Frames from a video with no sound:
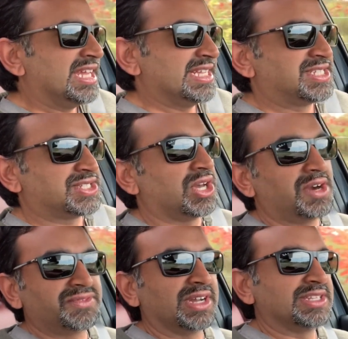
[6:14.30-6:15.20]
it's
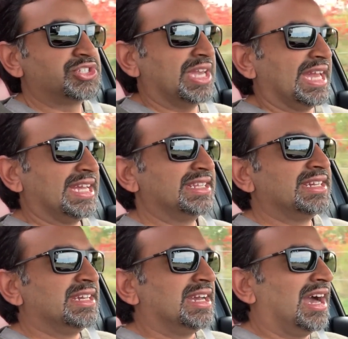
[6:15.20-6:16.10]
soft touch. And
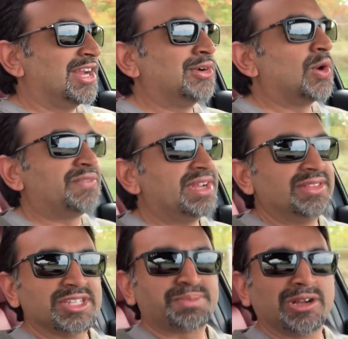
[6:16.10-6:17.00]
I don't know if they did
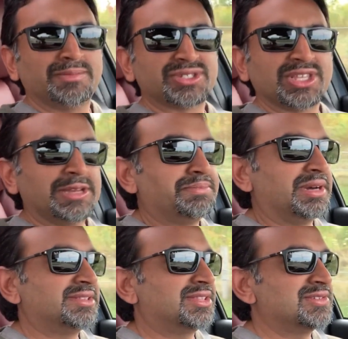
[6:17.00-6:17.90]
this purposely,
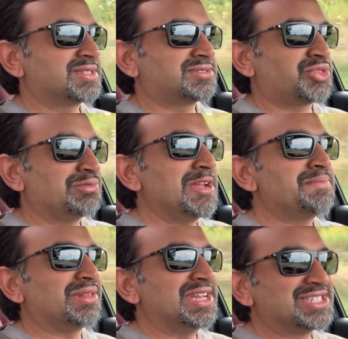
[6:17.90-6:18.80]
but there's three
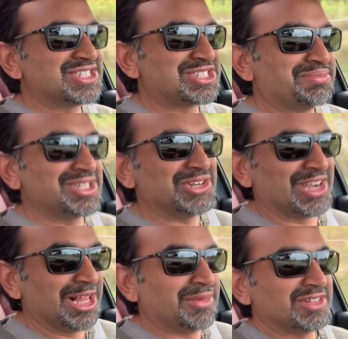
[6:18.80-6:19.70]
places to put your
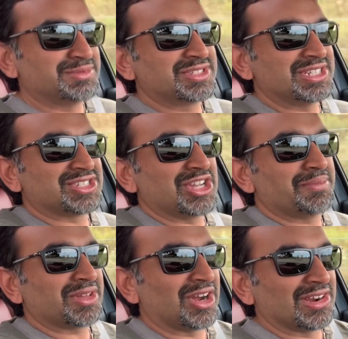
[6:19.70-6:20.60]
elbows. I'm just gonna
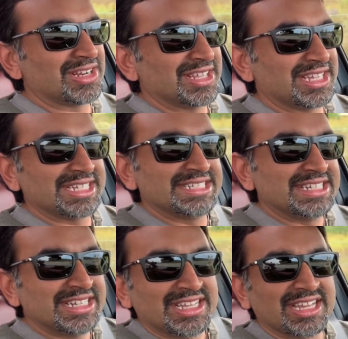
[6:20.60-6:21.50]
stop the car and
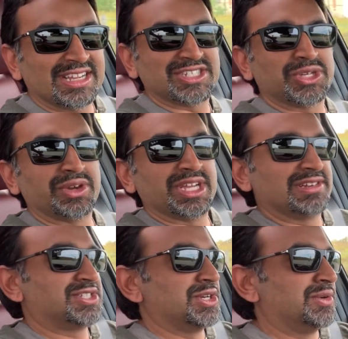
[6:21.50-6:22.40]
I'll show you
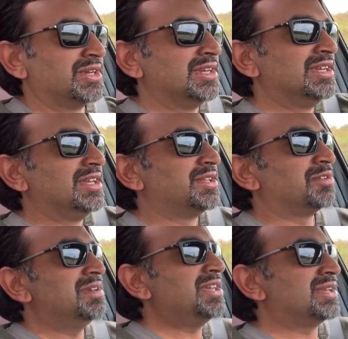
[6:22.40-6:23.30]
here. So to
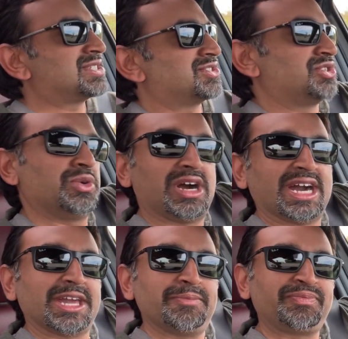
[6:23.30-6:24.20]
me, this is too
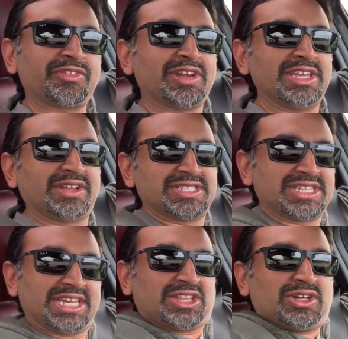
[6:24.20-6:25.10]
high. All right, you can
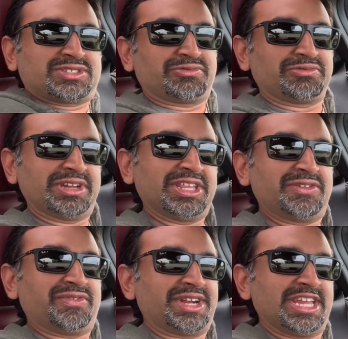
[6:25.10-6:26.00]
see it looks really
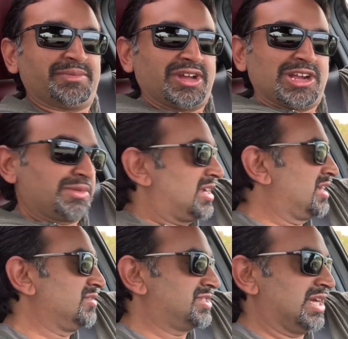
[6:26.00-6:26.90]
funny, and my arm kind of
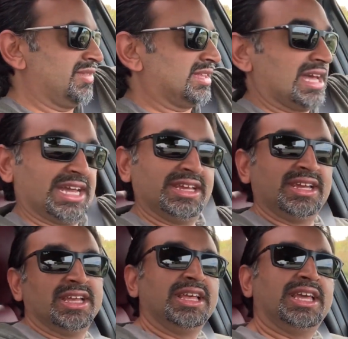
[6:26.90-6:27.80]
goes down like that.
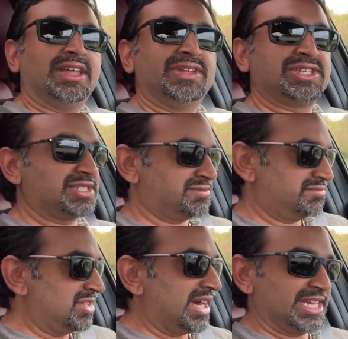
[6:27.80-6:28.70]
And this is
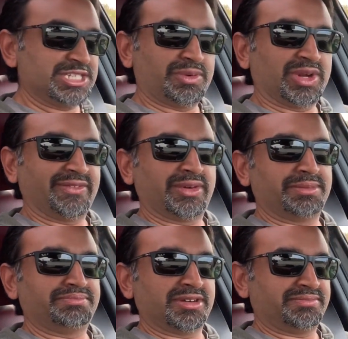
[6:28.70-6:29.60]
nice, but when I
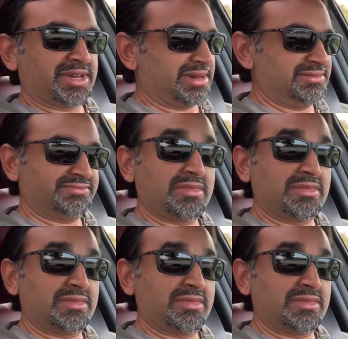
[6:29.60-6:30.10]
put my,